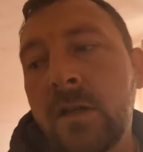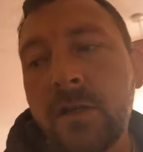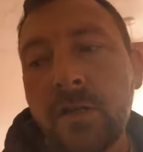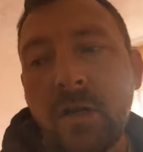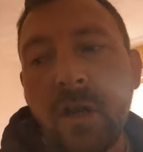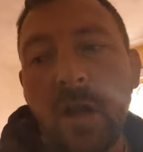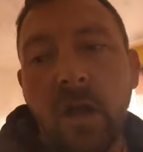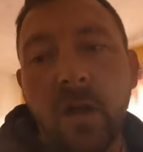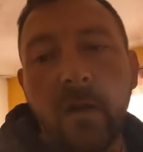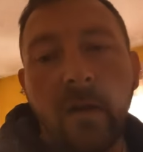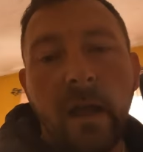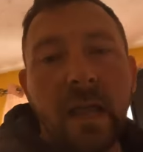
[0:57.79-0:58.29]

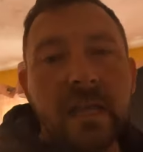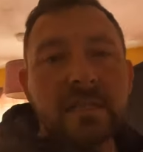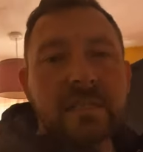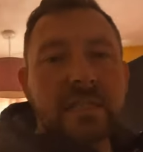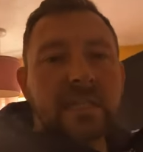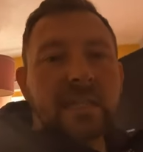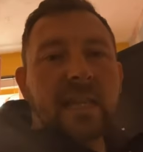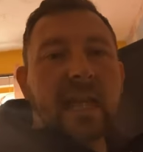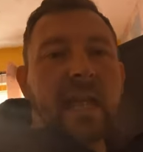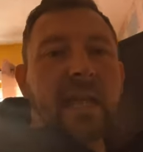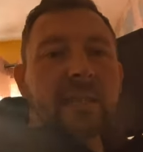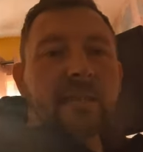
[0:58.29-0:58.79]
So as
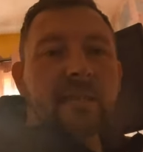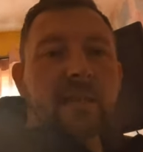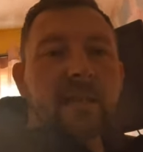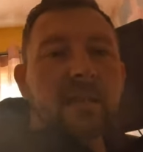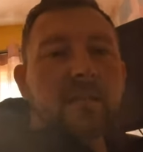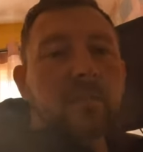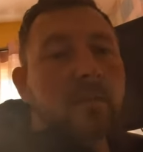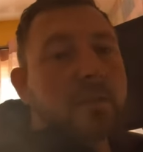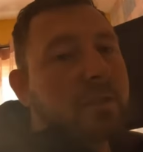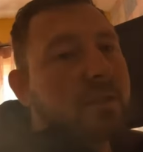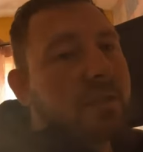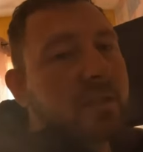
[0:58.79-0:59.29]
a
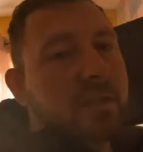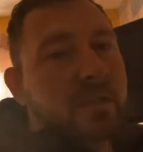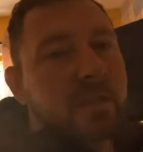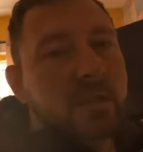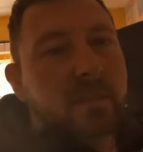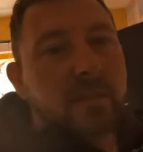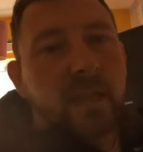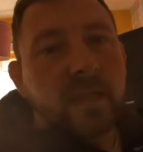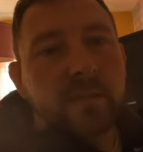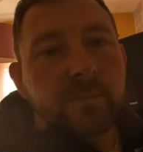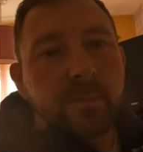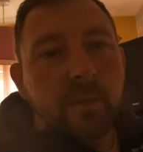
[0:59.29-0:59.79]
standard, which
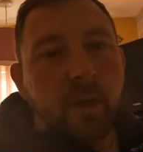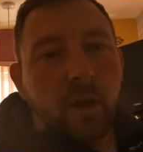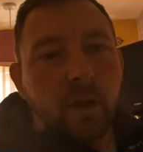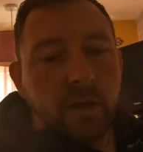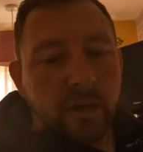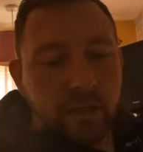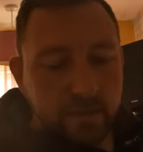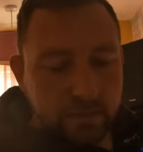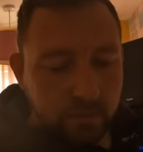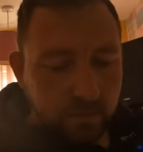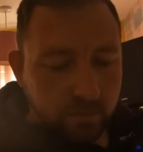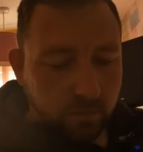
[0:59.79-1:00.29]
is, let's be
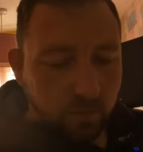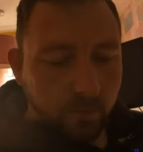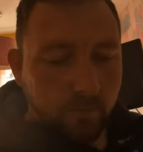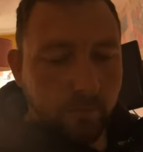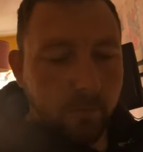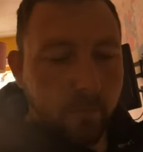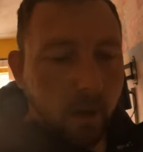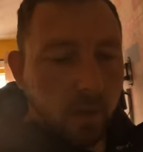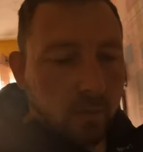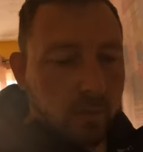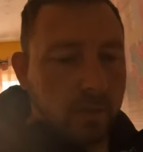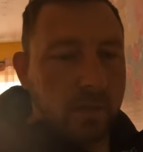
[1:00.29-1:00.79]
honest, that's what
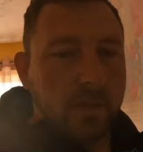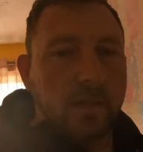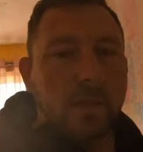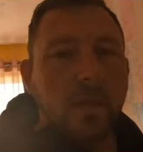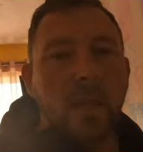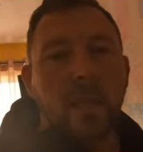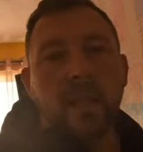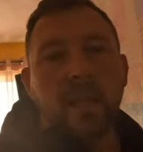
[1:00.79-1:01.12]
most